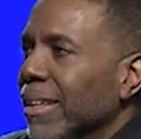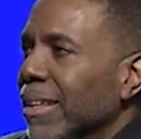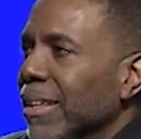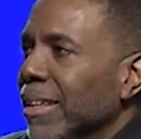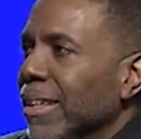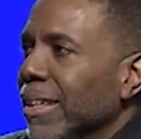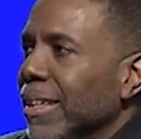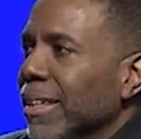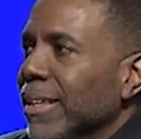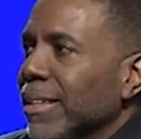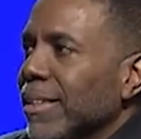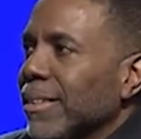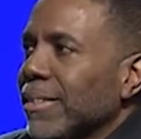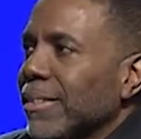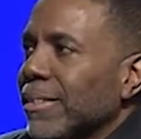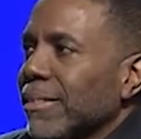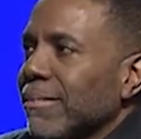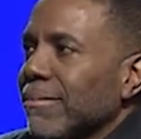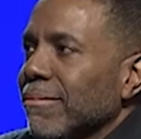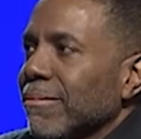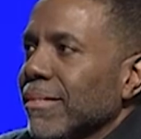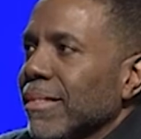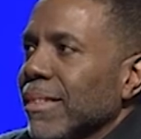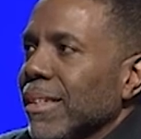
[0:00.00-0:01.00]
It's,
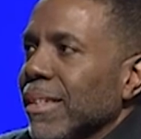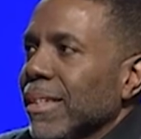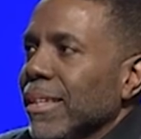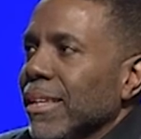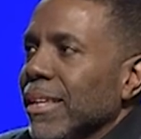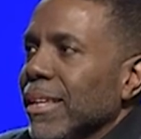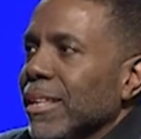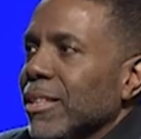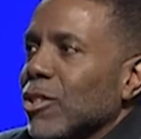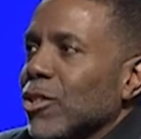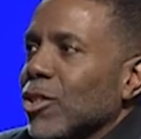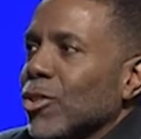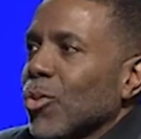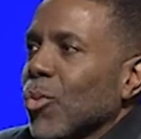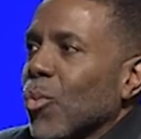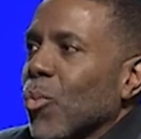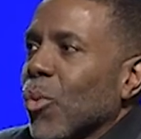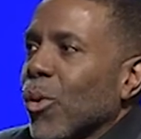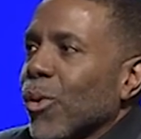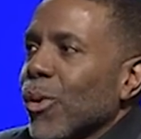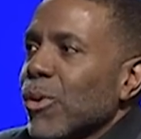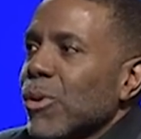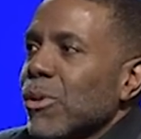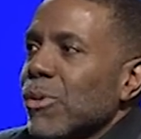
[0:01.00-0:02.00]
it's the
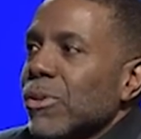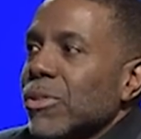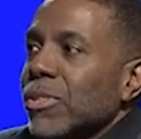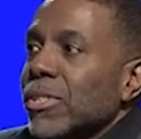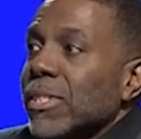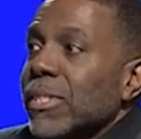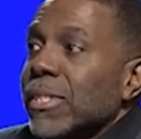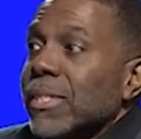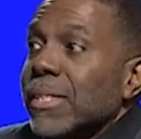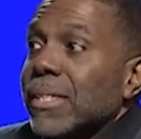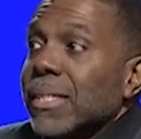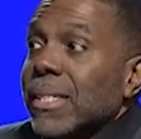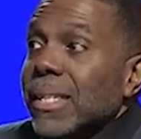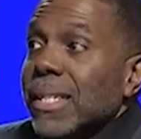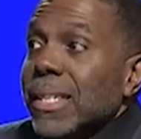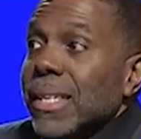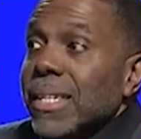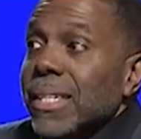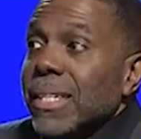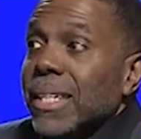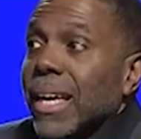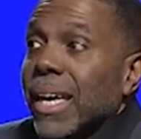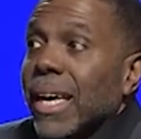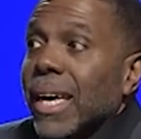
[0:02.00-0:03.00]
world
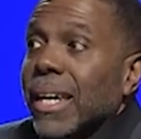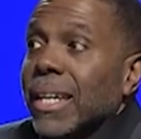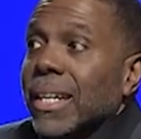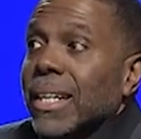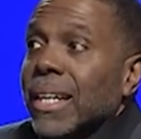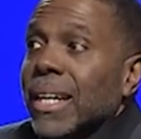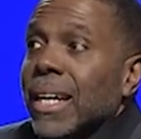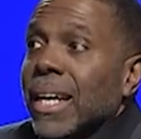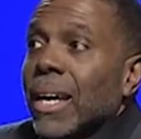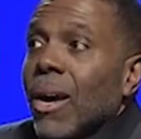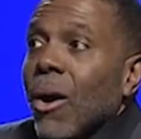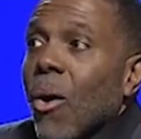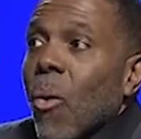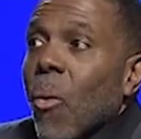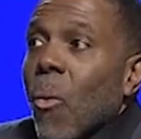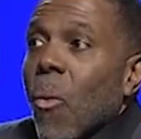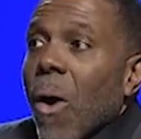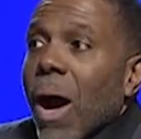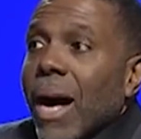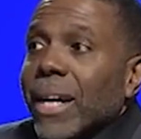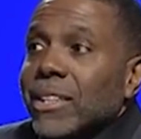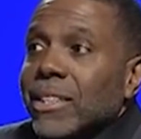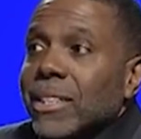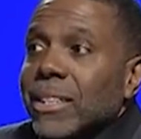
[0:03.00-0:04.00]
seeing and
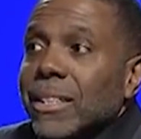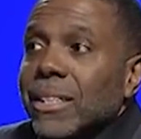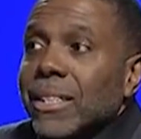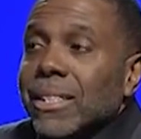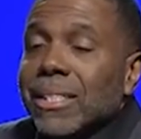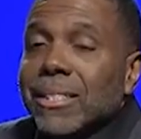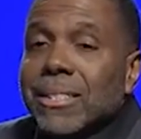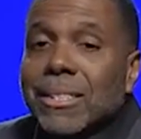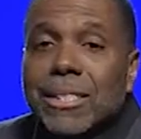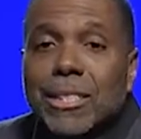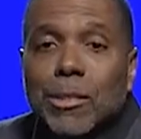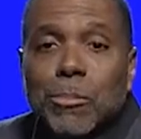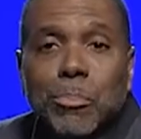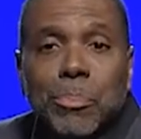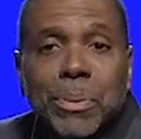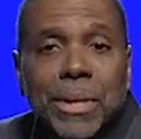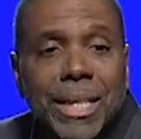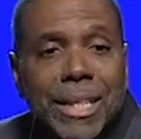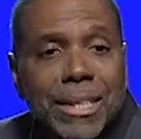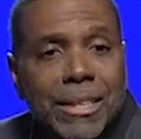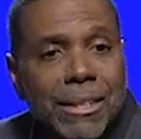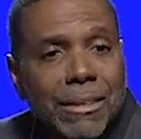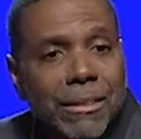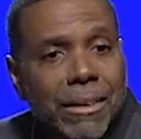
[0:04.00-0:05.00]
watching us
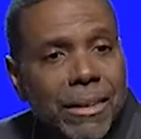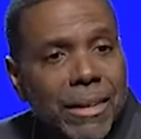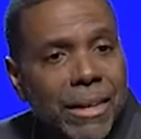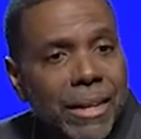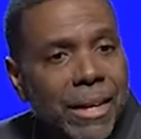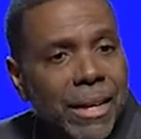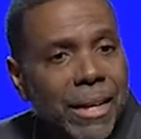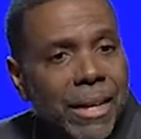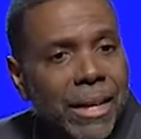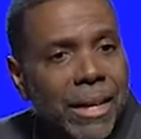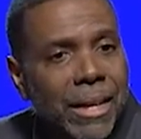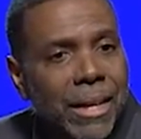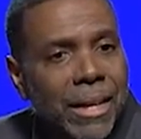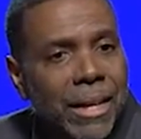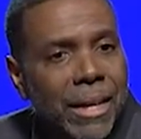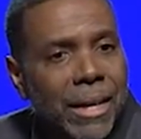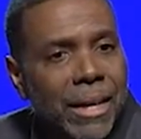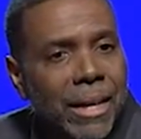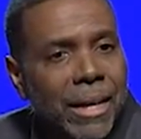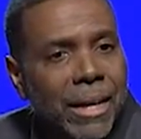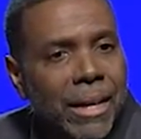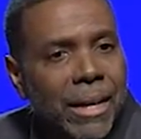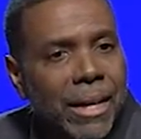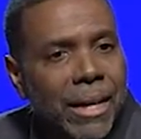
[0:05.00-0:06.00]
depend on,
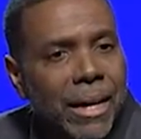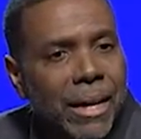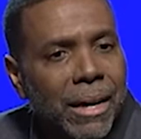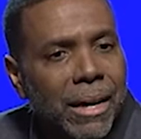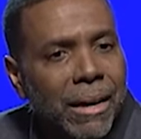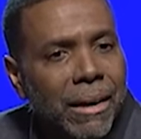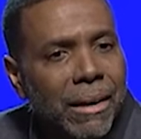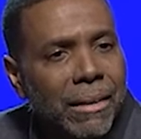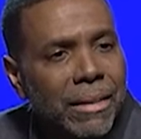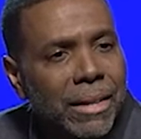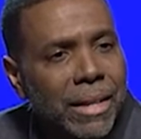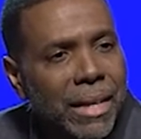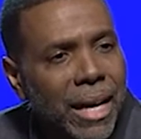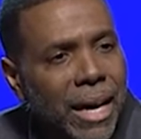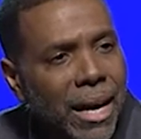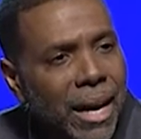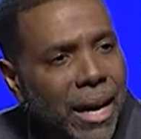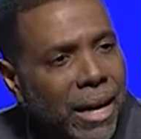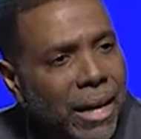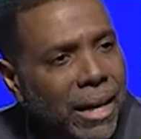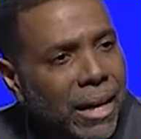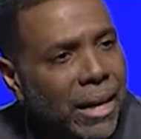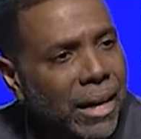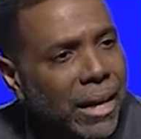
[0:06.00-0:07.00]
on
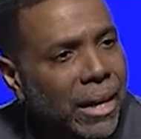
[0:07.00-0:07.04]
God,